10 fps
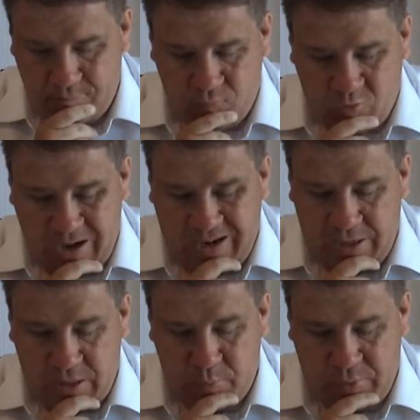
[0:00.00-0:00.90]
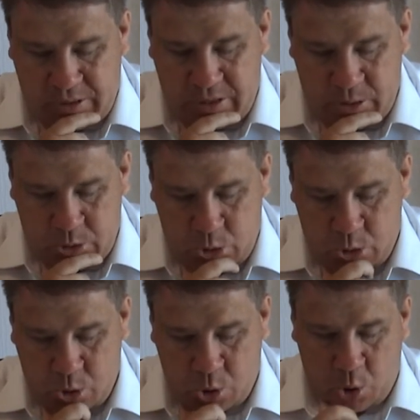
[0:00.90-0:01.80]
raiding begins
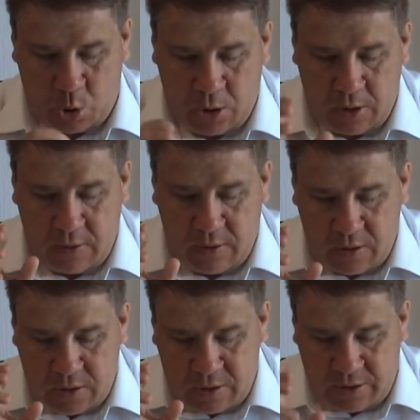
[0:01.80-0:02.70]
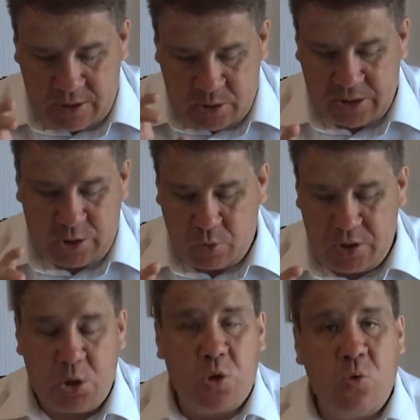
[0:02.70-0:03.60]
so now
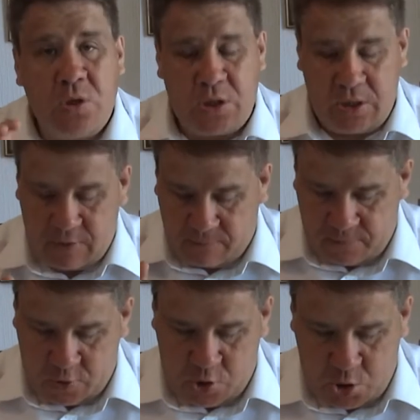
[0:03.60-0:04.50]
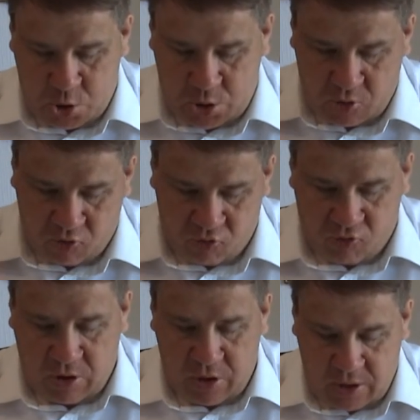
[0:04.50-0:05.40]
622 we see the first
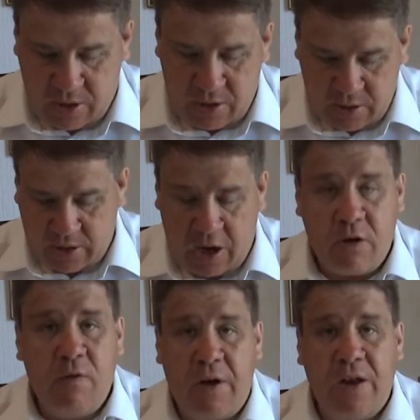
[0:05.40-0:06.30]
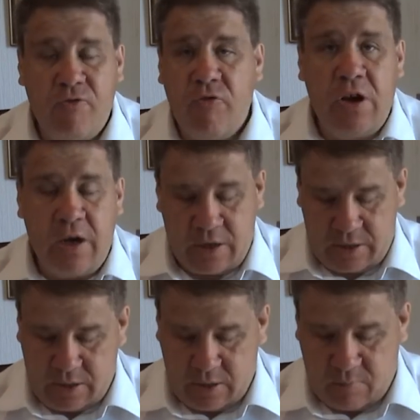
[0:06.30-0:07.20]
caravan
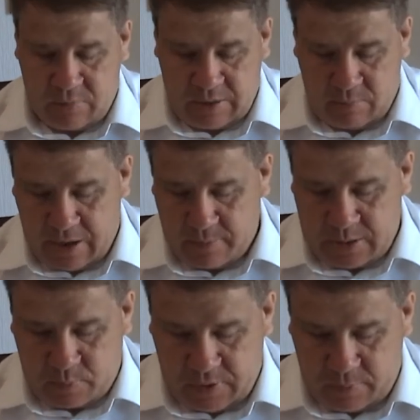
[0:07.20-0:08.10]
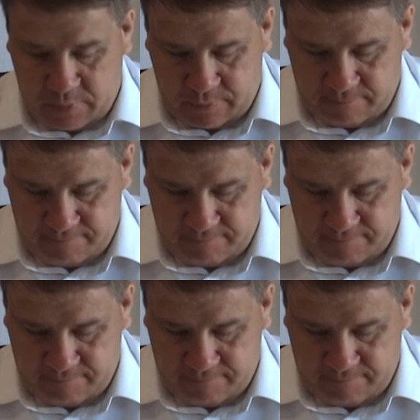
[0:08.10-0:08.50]
raid by Muhammad's people